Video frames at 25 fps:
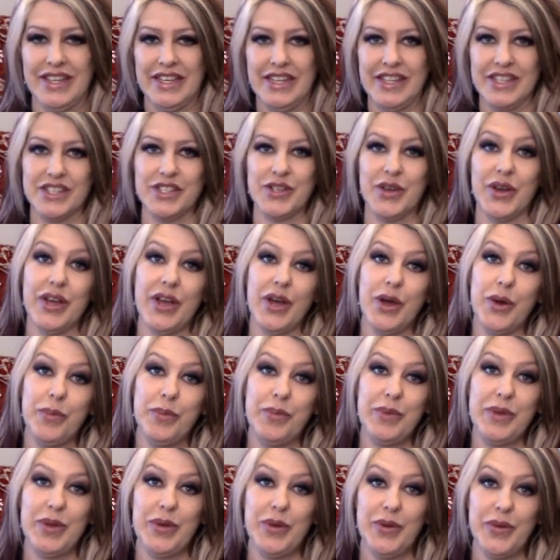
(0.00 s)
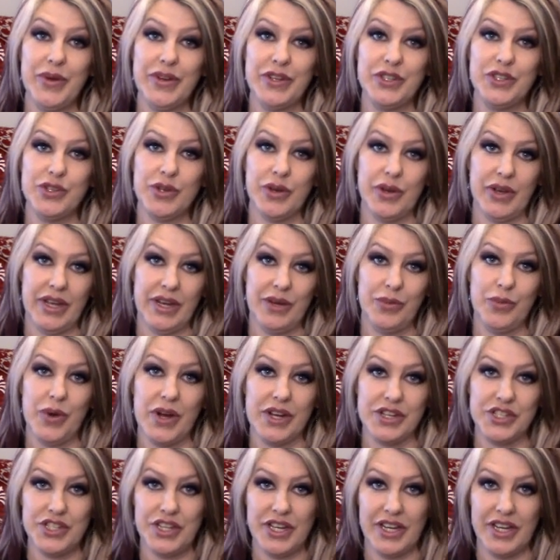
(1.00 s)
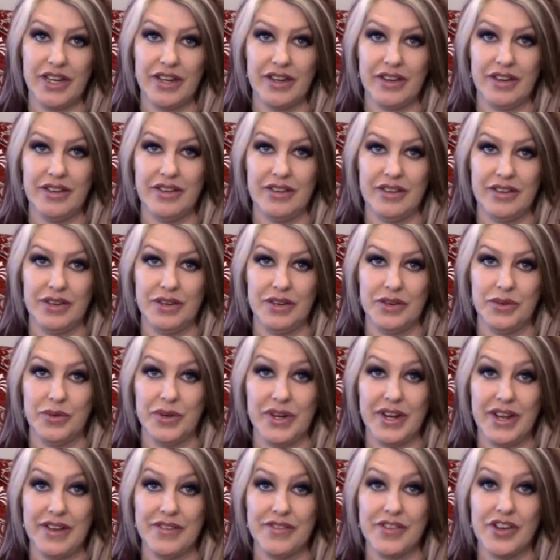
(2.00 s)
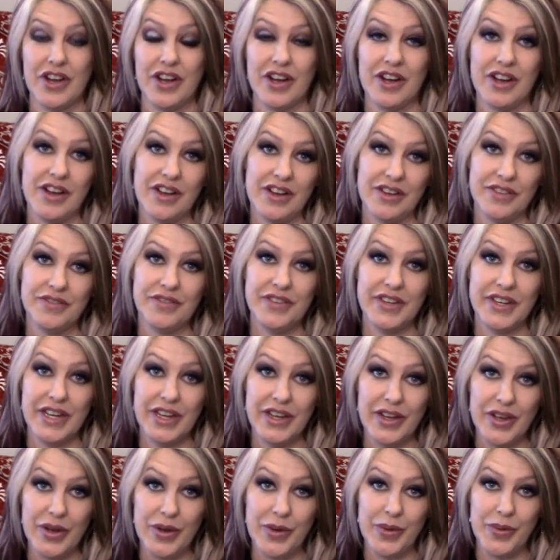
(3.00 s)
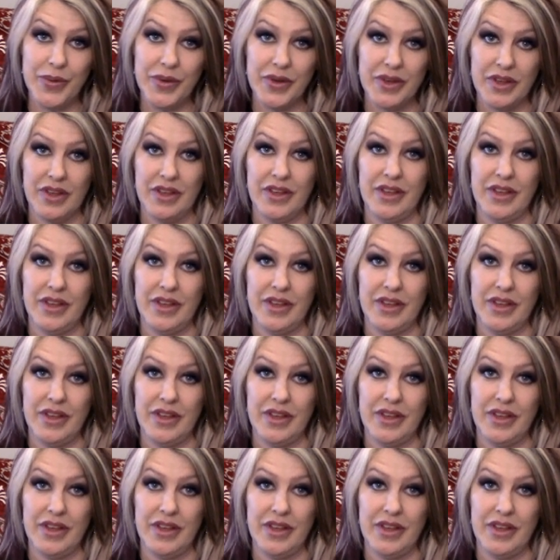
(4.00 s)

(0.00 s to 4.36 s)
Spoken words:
So I hope you enjoyed watching what I've got on video.